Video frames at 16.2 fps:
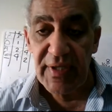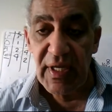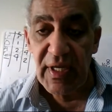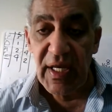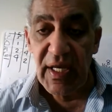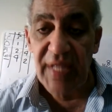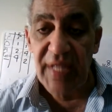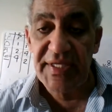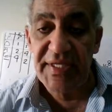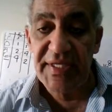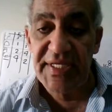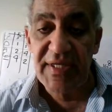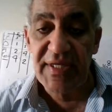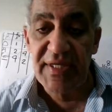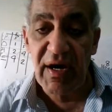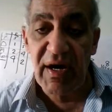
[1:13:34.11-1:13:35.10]
And this is
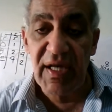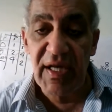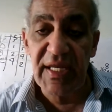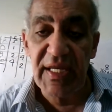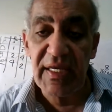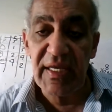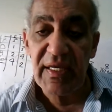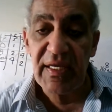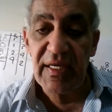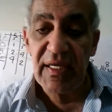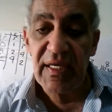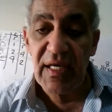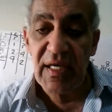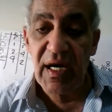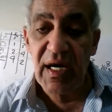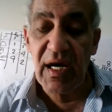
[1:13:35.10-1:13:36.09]
highly
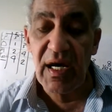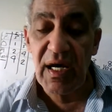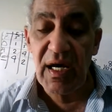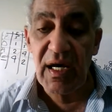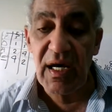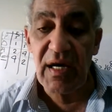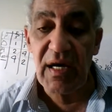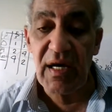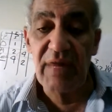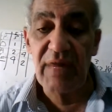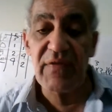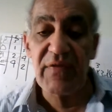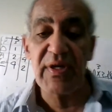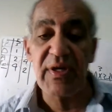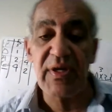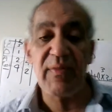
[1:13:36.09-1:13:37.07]

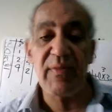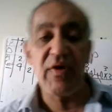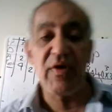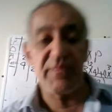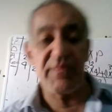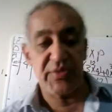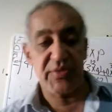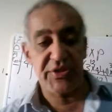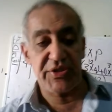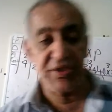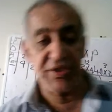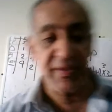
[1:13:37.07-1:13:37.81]
volume of production.